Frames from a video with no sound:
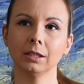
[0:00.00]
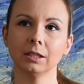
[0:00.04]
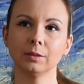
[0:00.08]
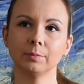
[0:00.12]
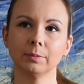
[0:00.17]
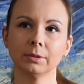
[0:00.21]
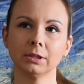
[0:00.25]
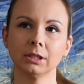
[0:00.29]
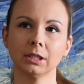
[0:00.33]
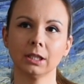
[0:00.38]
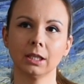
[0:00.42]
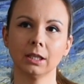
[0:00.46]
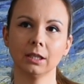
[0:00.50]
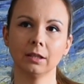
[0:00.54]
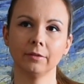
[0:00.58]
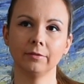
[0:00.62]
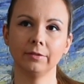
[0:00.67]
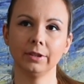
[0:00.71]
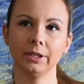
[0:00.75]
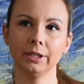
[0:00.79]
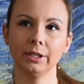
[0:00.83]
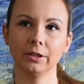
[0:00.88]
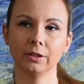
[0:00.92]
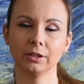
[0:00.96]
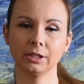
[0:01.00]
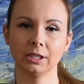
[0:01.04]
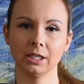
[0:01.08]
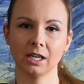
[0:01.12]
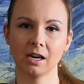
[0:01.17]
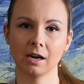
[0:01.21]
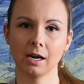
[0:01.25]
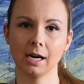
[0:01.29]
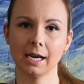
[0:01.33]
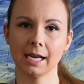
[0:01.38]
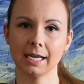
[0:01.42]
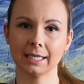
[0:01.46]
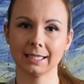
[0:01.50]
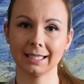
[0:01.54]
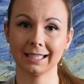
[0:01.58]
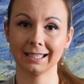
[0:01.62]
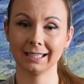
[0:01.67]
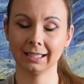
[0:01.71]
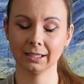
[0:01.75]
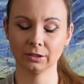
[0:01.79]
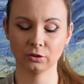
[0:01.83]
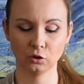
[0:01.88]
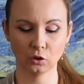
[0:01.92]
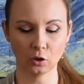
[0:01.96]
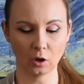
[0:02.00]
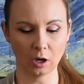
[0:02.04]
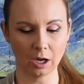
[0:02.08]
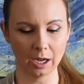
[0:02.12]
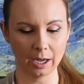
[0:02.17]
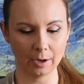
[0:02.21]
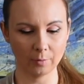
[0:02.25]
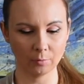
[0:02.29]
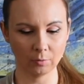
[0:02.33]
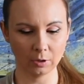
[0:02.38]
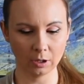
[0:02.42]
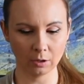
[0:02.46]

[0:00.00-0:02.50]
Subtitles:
this particular video series at this time?